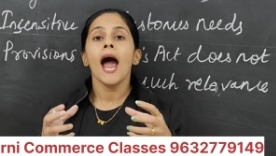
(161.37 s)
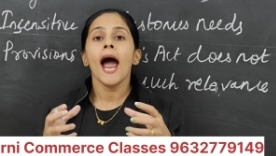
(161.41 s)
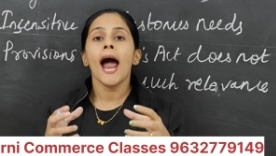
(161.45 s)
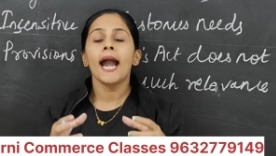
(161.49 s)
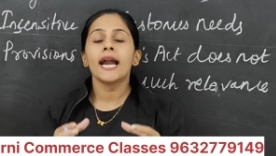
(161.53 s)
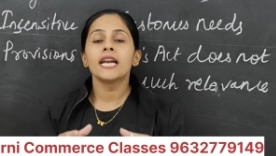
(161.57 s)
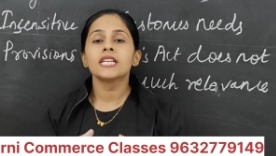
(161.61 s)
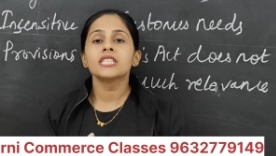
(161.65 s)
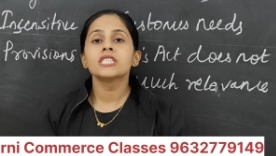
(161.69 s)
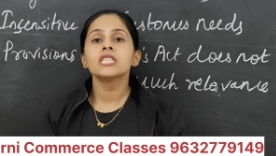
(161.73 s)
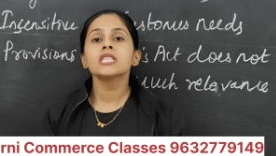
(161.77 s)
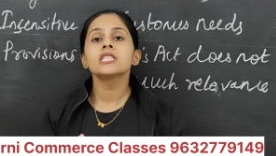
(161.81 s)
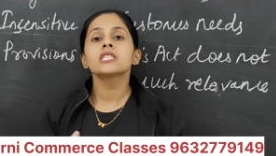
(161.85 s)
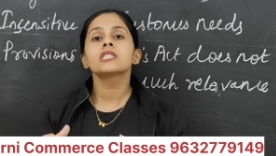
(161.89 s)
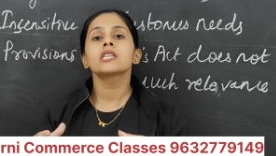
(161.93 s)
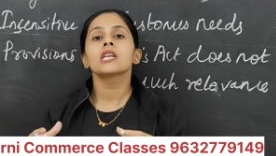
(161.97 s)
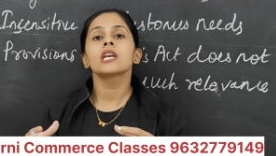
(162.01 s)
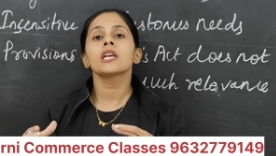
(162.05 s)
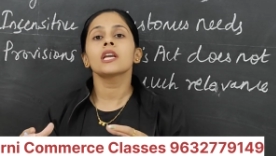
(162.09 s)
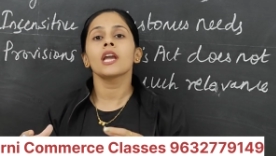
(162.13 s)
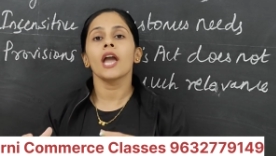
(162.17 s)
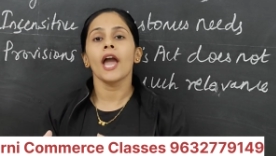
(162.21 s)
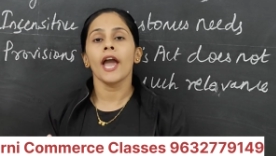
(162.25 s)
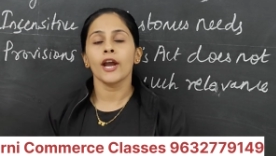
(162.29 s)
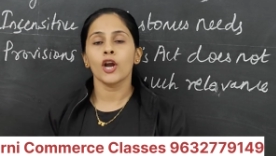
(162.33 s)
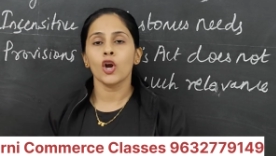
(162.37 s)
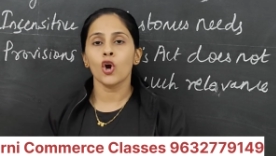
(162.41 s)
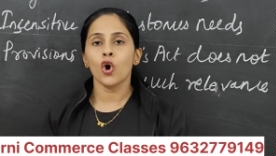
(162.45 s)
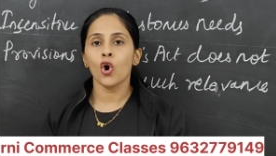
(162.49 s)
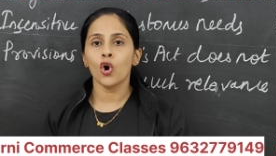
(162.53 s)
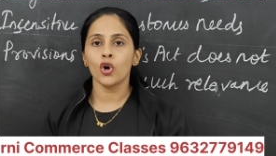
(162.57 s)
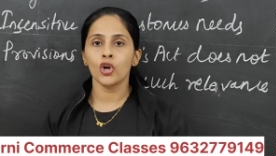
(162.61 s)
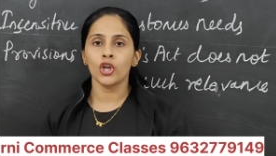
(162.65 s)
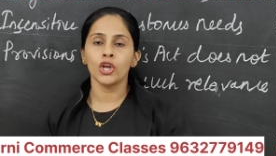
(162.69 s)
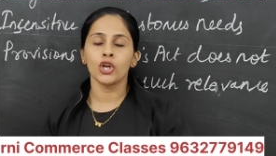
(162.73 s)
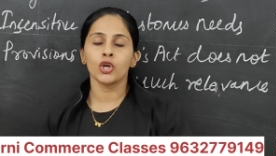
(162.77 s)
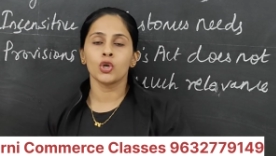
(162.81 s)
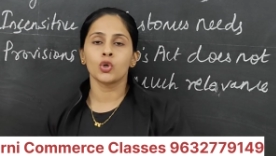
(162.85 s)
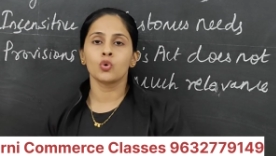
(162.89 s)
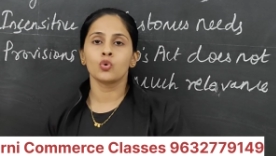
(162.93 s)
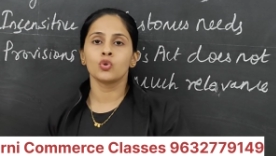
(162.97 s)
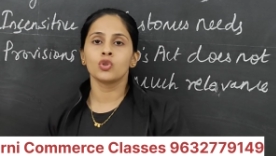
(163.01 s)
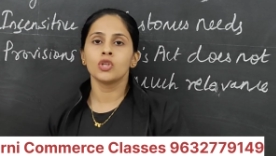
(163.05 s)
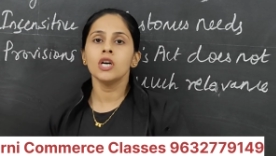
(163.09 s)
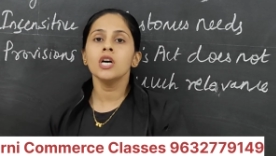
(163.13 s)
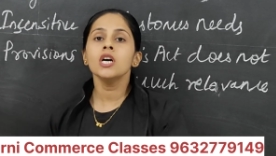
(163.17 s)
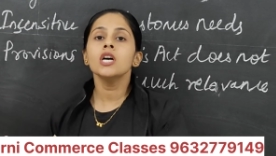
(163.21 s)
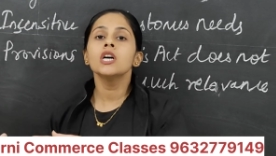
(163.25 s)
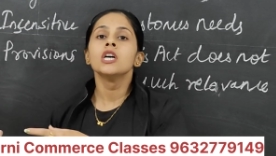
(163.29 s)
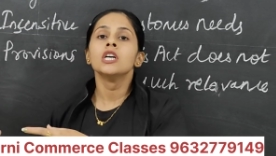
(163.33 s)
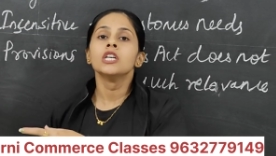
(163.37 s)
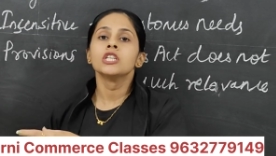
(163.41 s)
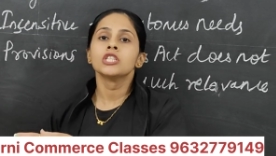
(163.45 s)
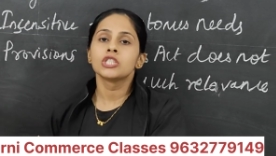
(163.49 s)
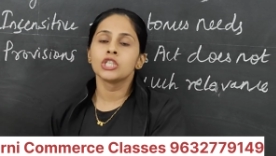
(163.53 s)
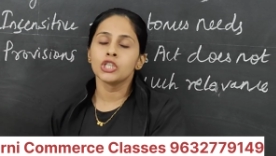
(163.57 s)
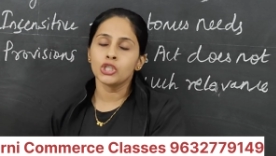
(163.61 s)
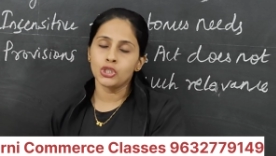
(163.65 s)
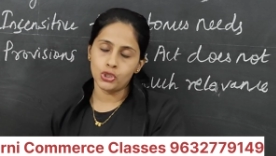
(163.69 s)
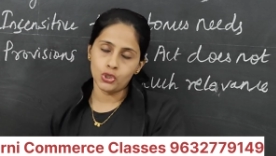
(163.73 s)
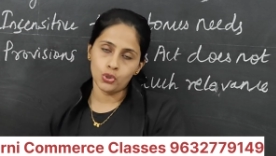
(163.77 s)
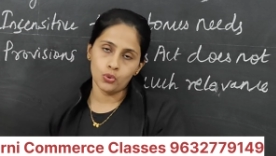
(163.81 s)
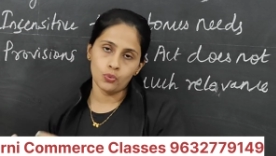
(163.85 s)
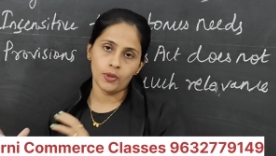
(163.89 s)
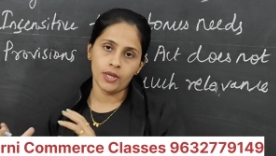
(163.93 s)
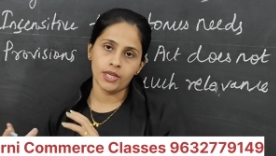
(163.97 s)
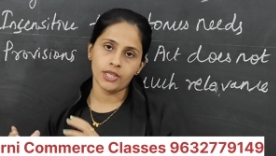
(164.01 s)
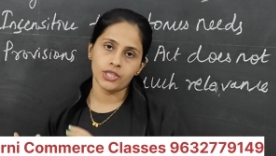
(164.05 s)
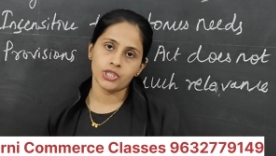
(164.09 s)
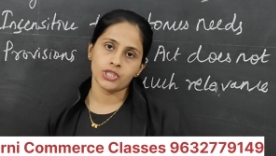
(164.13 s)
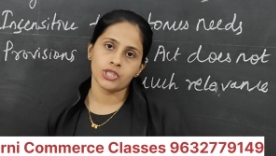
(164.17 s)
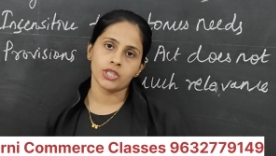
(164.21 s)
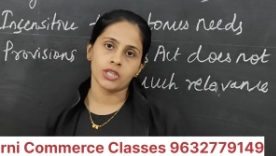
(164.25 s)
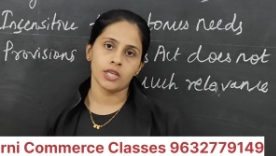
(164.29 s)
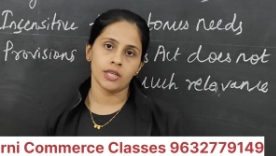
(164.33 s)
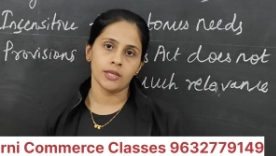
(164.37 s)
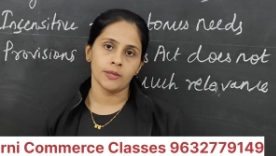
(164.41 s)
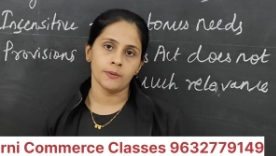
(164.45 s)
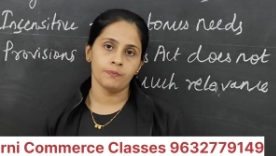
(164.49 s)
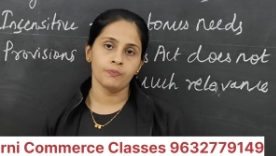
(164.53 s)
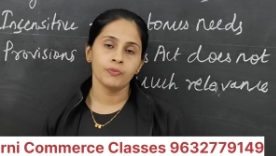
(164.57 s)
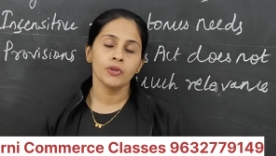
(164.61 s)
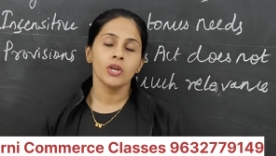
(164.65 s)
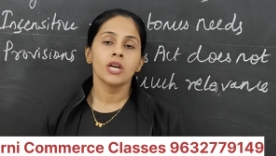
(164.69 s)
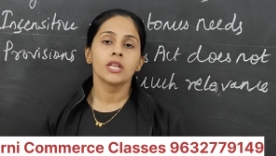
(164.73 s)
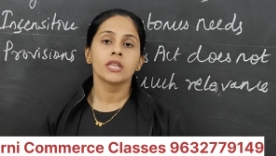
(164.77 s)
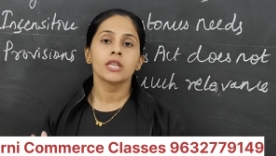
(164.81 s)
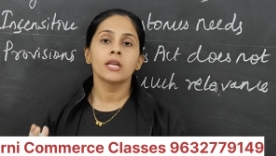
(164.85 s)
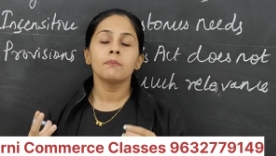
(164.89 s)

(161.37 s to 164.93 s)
Adjusting according to the situation.